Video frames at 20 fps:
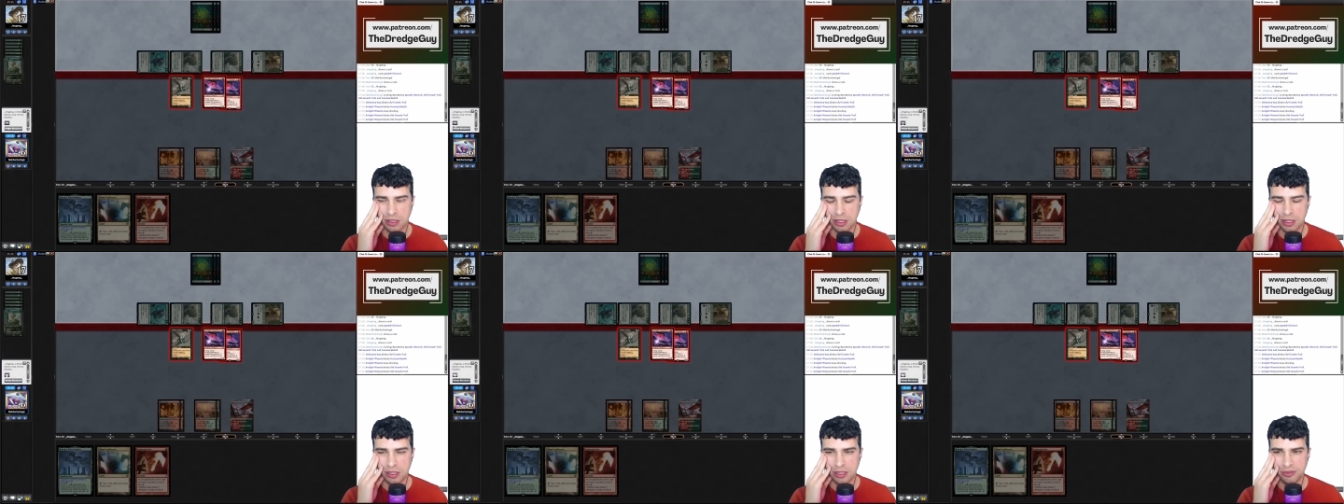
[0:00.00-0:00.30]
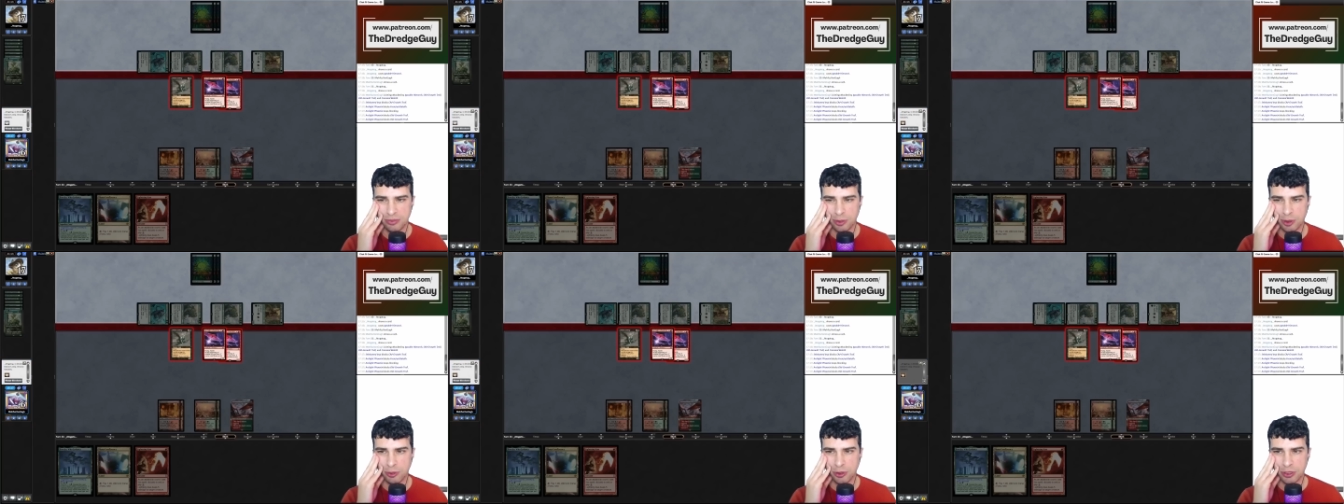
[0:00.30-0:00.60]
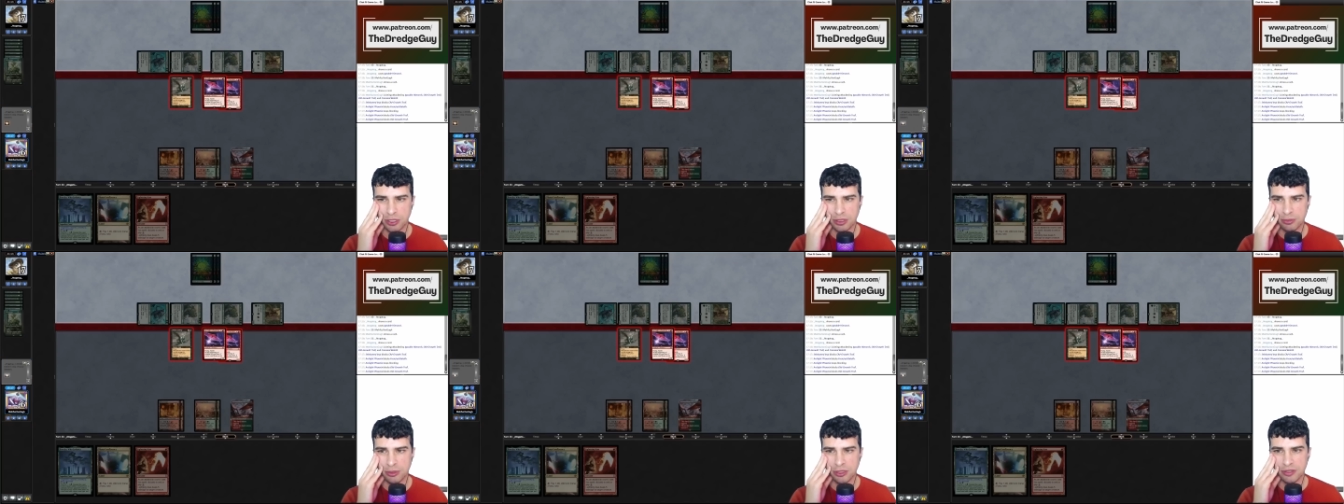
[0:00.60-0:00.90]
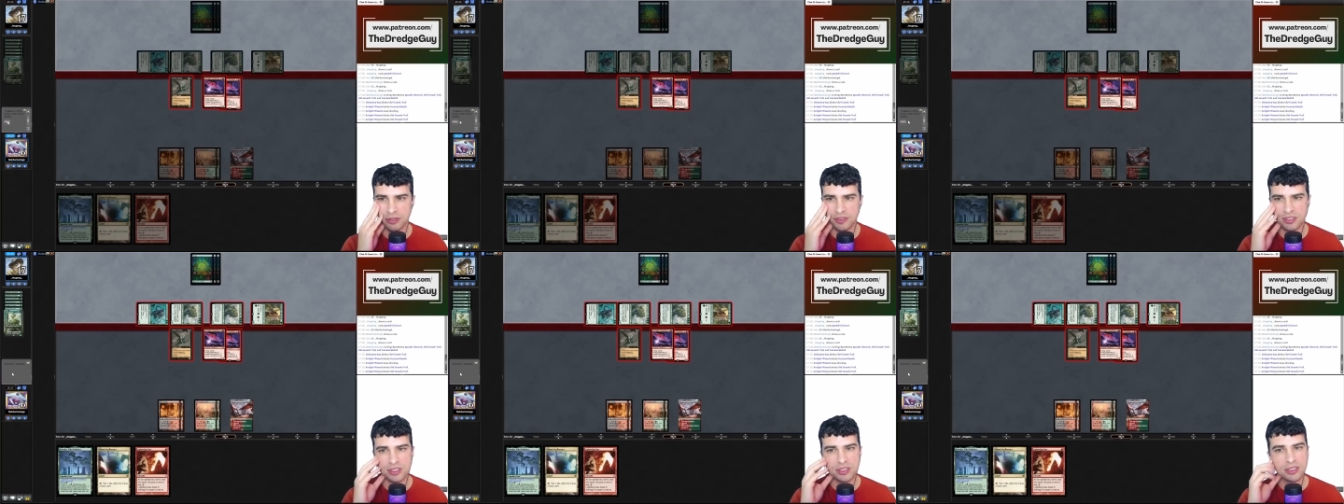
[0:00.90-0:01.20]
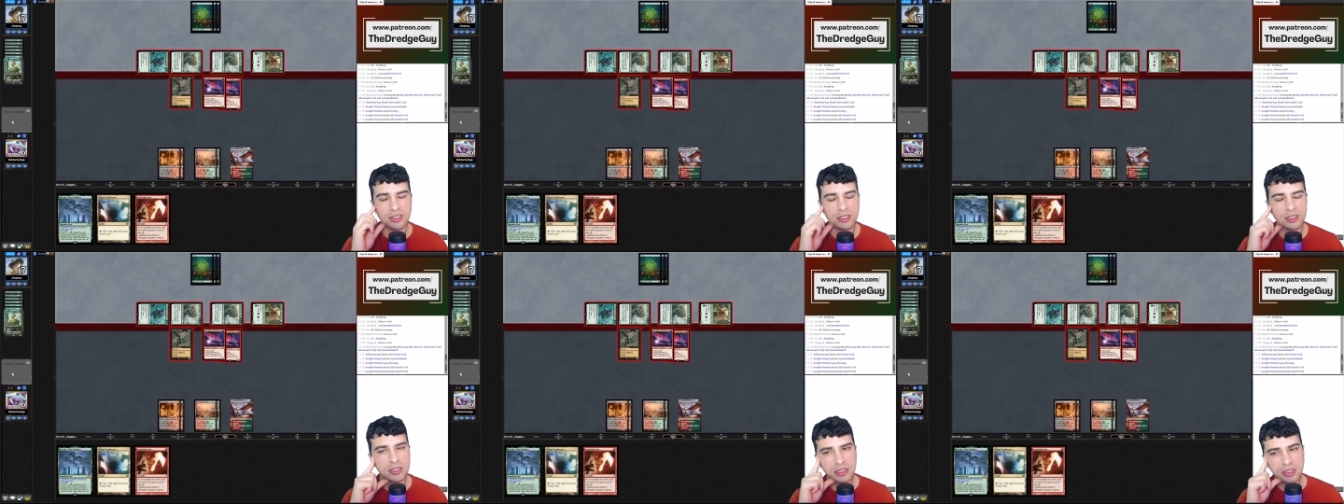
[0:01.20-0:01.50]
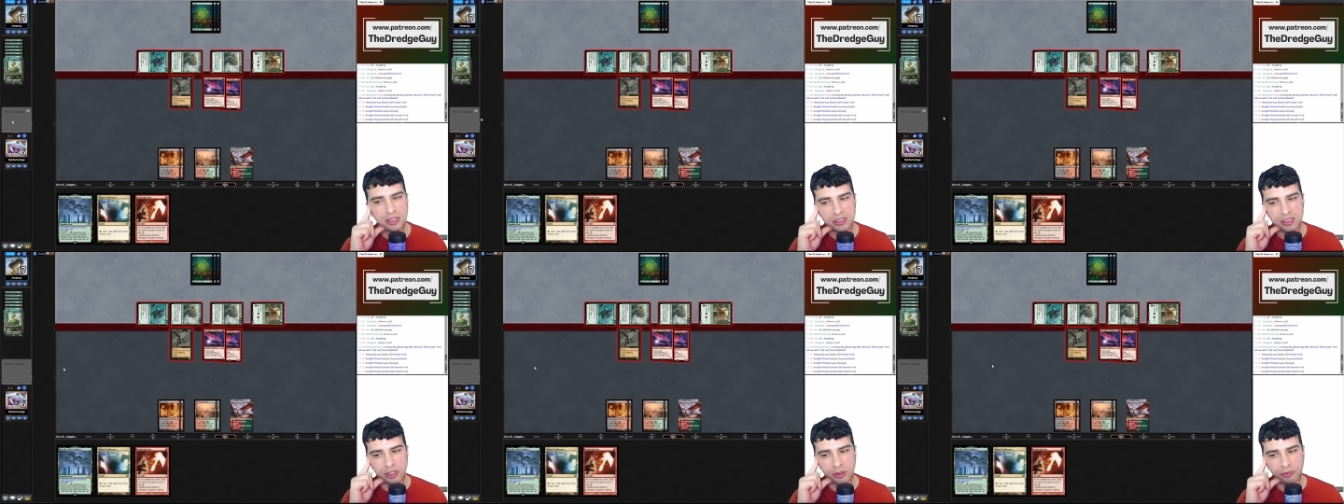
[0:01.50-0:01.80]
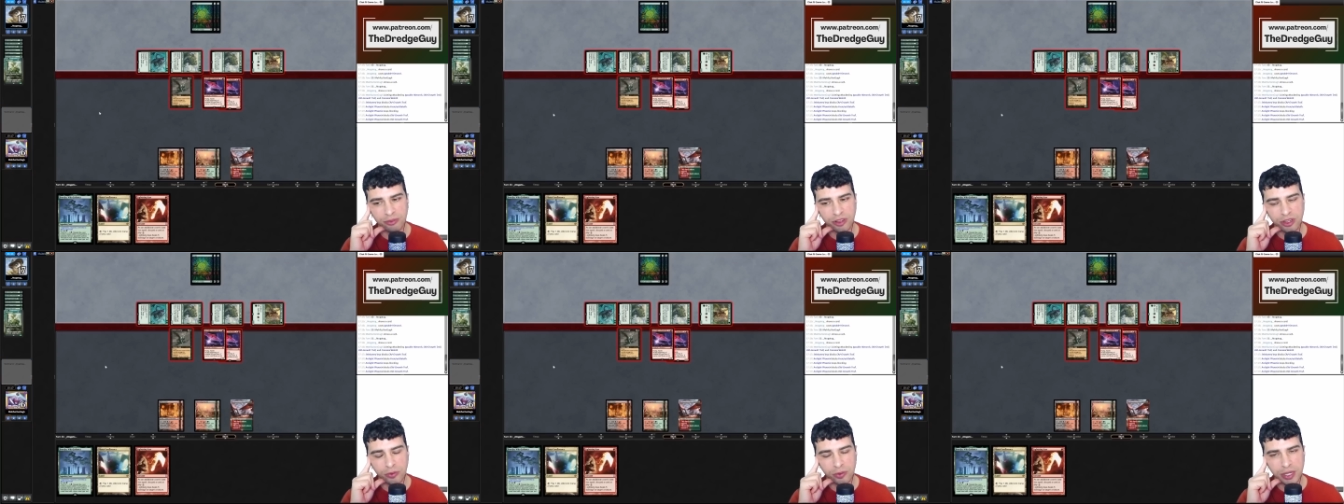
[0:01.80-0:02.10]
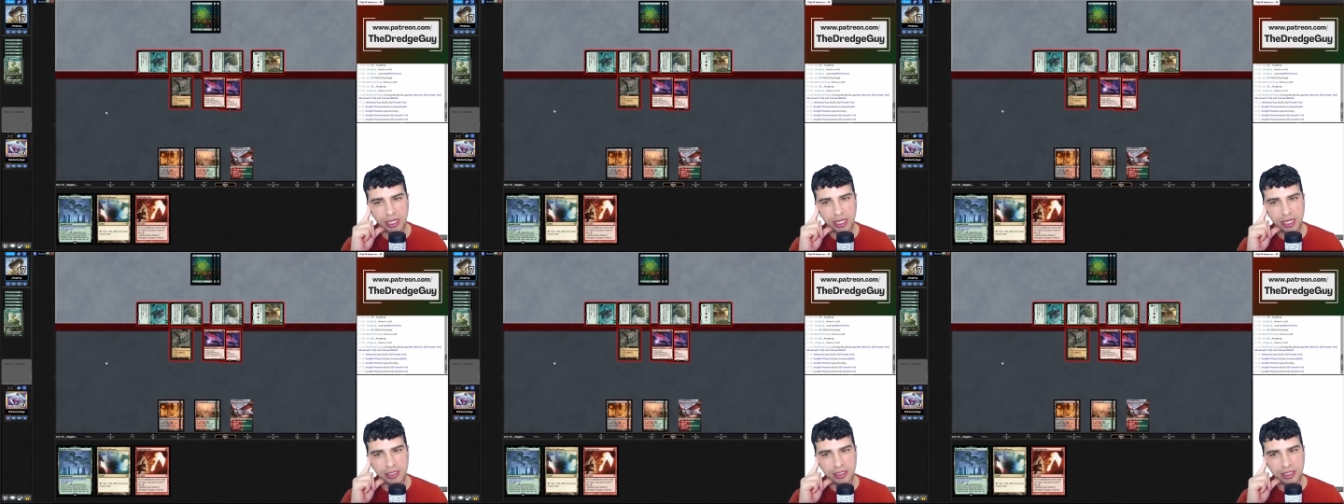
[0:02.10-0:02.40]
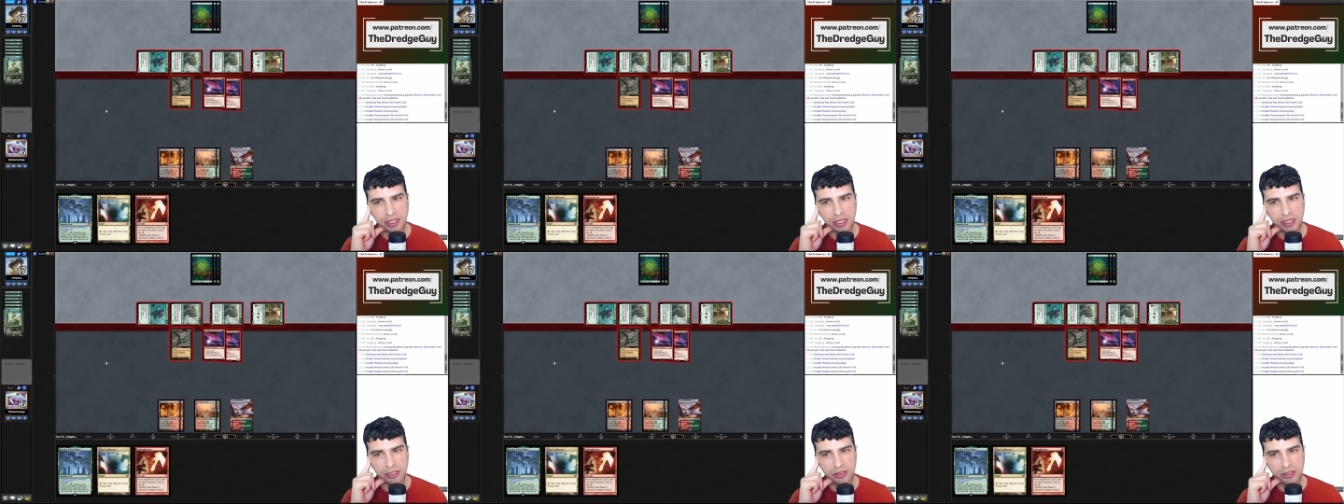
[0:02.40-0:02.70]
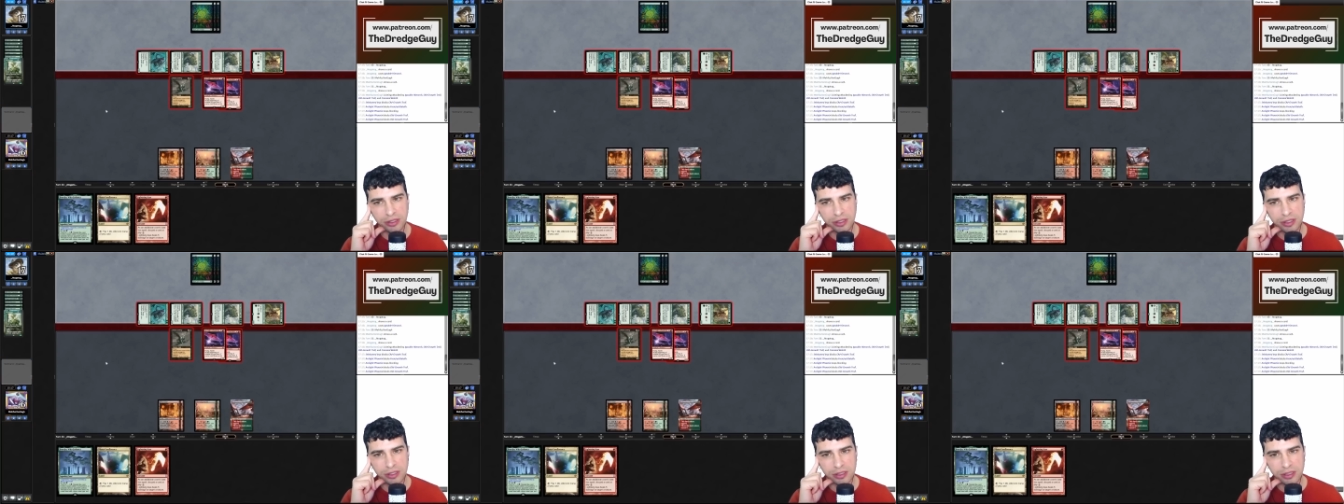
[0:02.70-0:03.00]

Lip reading: And if my opponent buffs something, we can kill